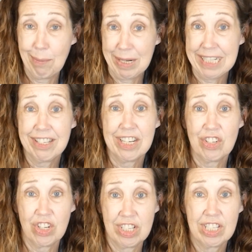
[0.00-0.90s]
how many
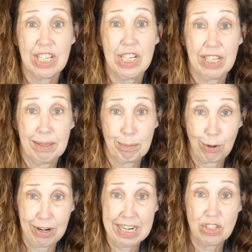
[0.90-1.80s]
stitches
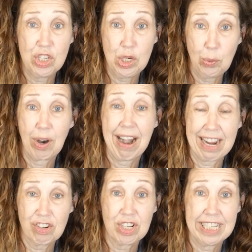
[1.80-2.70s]
per inch you are
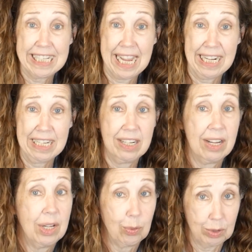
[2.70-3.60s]
actually
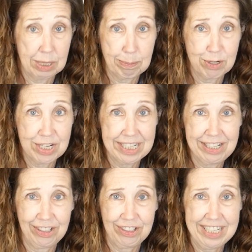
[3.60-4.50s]
getting with a
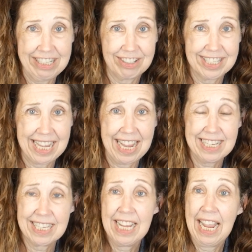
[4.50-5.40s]
particular needle
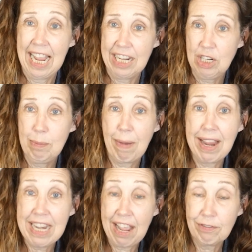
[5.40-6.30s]
size. And you
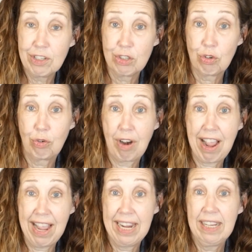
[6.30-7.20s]
might have to
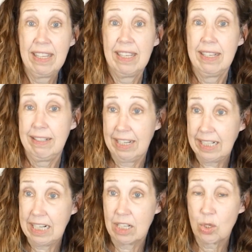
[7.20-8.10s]
try
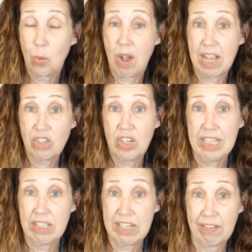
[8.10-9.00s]
knitting a
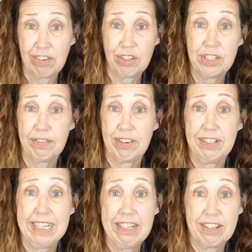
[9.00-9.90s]
swatch in several
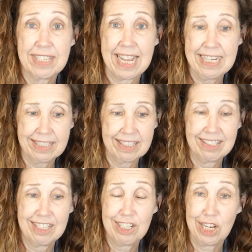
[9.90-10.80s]
different needle
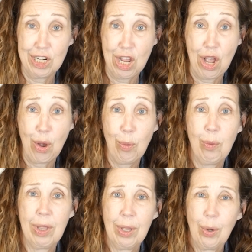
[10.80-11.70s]
sizes to
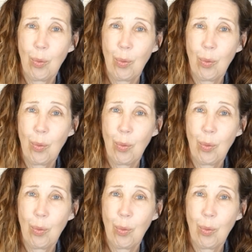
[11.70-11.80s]
know